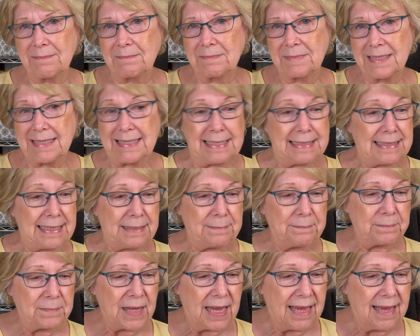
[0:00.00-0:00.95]
silly.
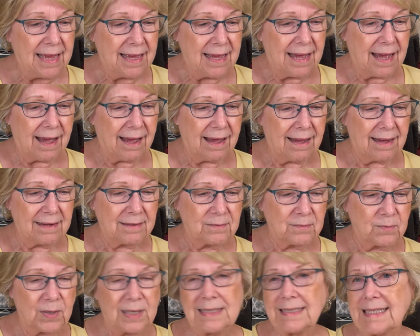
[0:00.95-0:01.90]

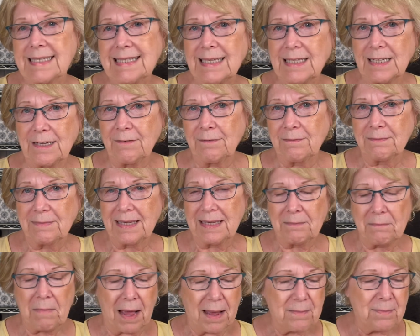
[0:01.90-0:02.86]
Well, it's silly in
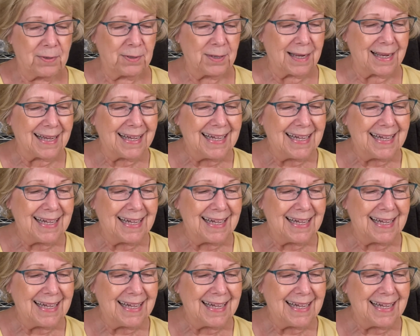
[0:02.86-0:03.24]
my book.